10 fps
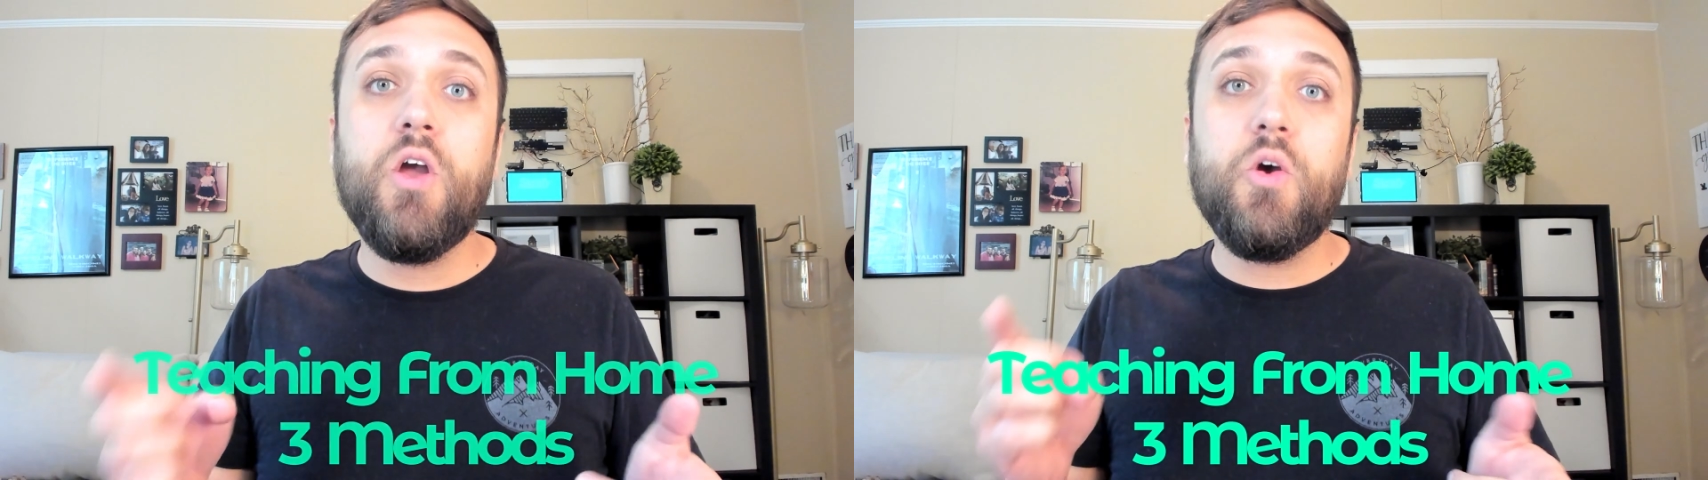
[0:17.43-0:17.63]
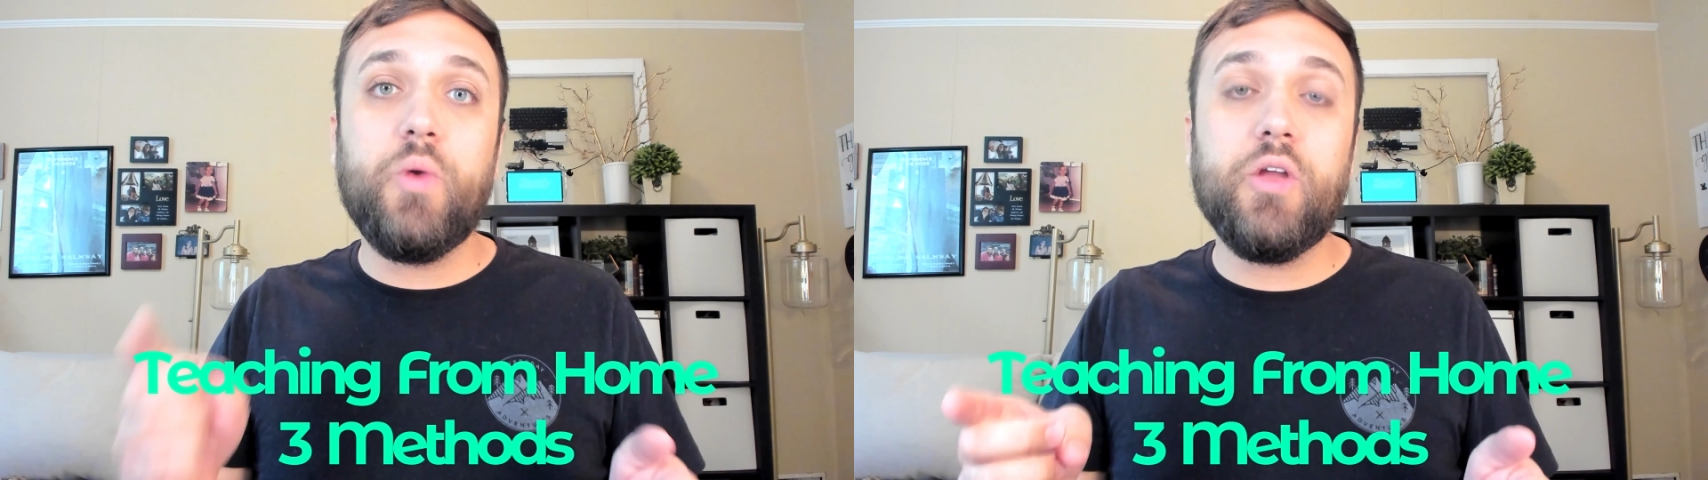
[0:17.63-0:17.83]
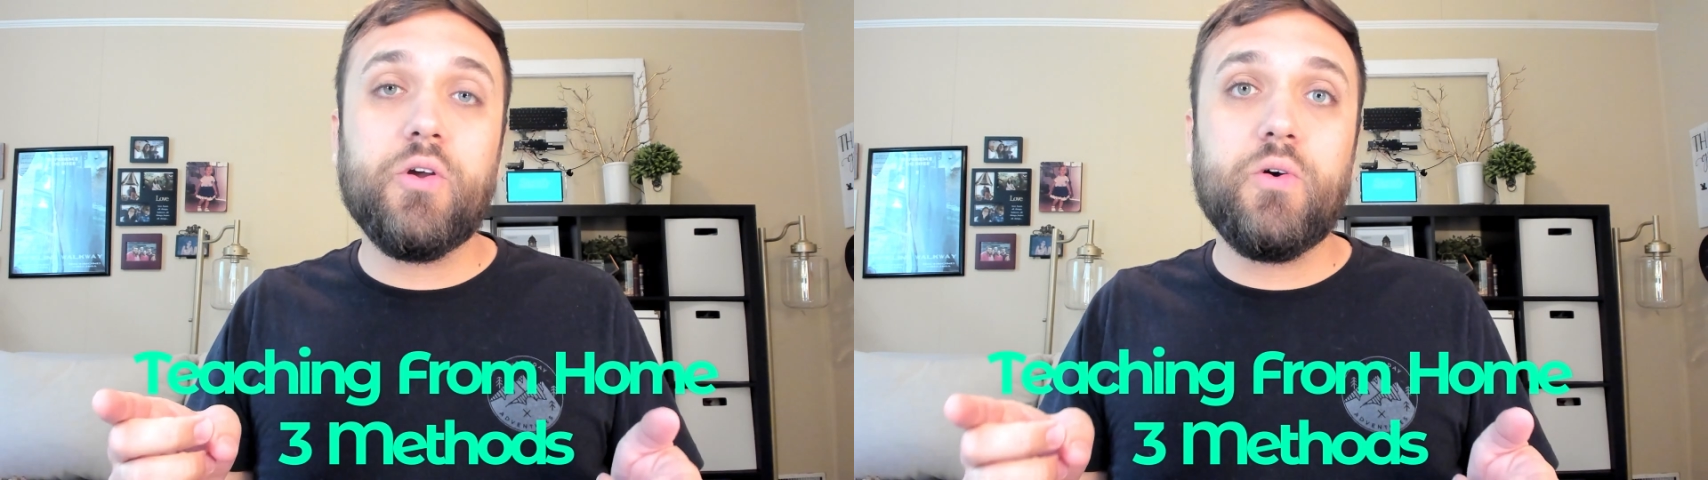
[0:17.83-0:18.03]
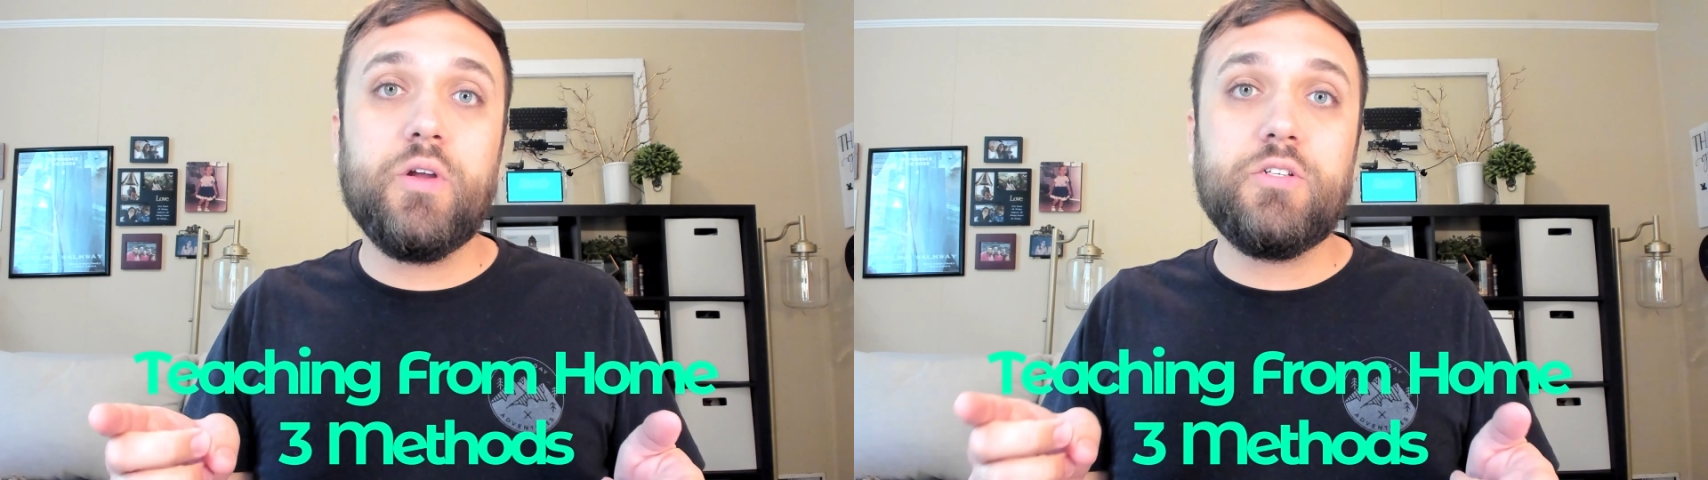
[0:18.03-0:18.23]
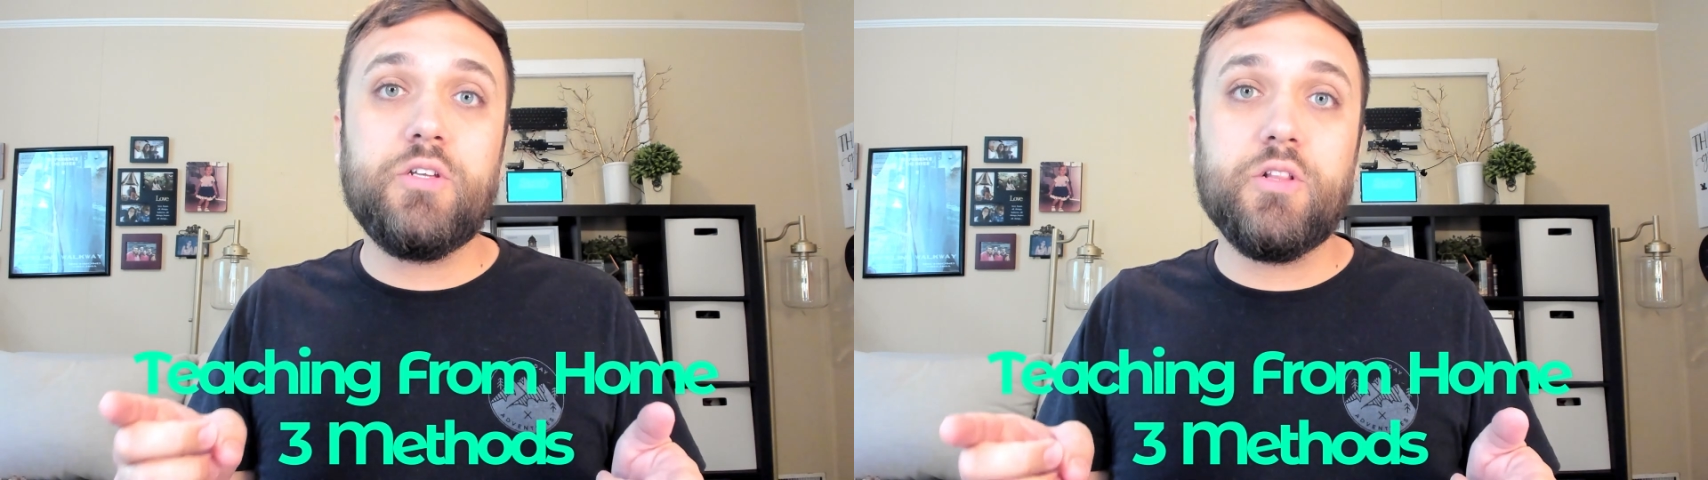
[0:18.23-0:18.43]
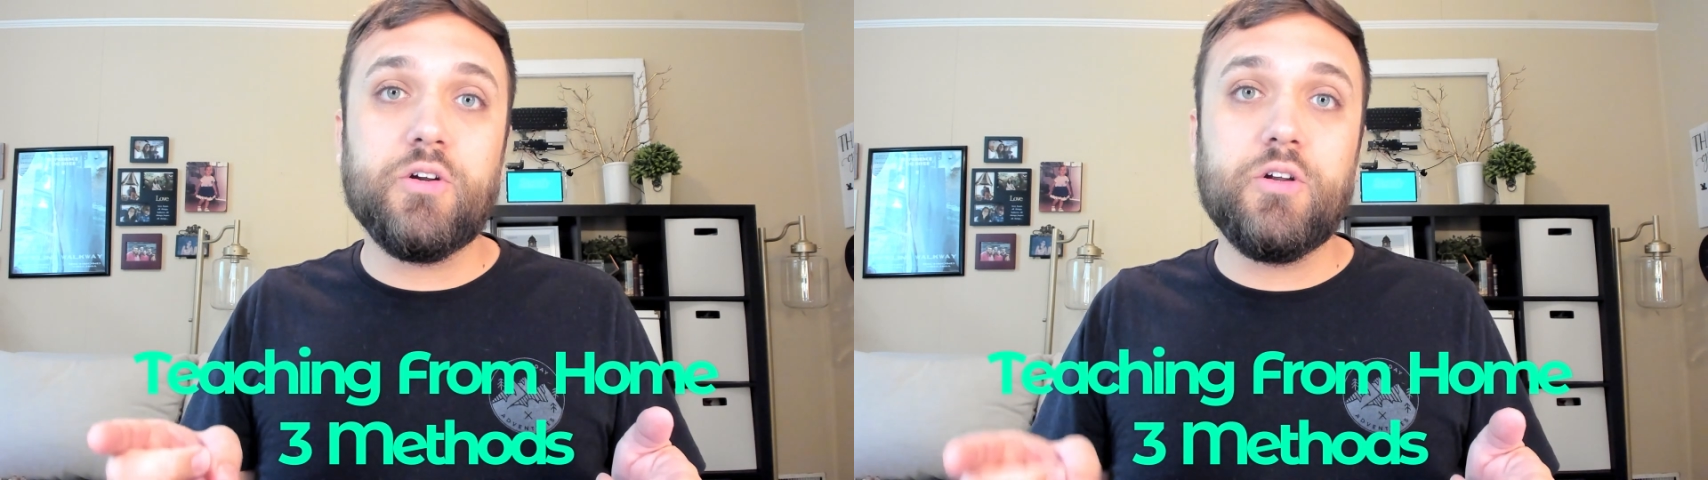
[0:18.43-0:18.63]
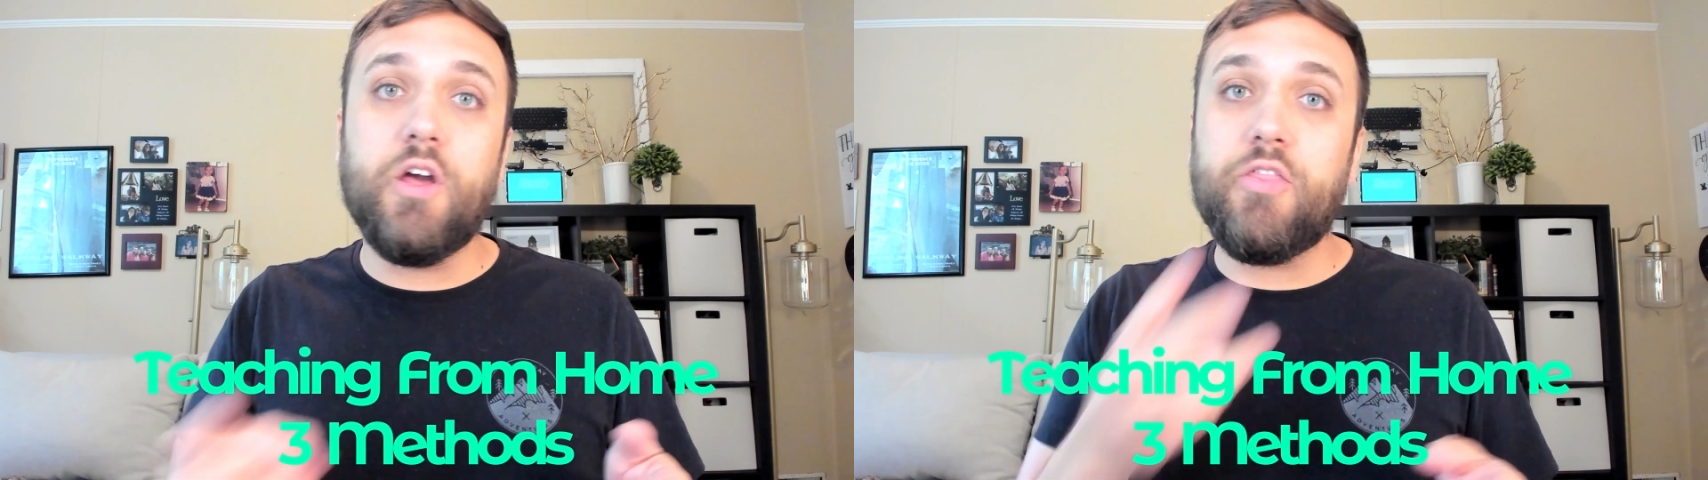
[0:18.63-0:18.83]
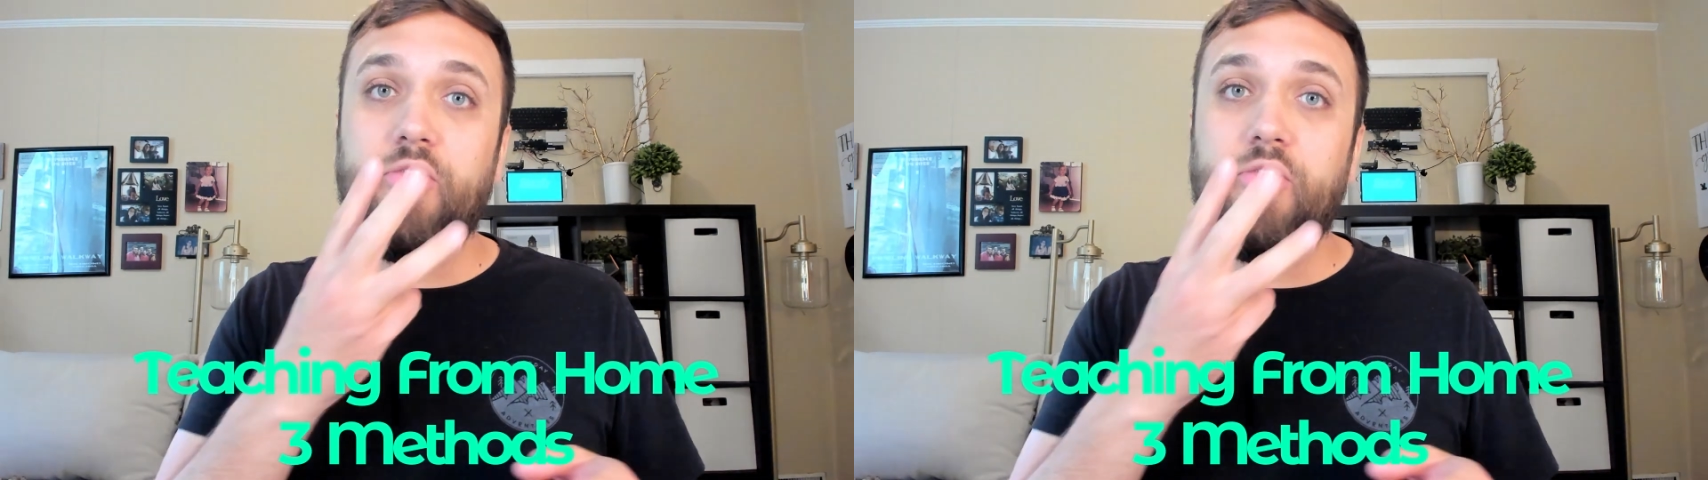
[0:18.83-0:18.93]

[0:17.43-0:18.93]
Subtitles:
we are going to learn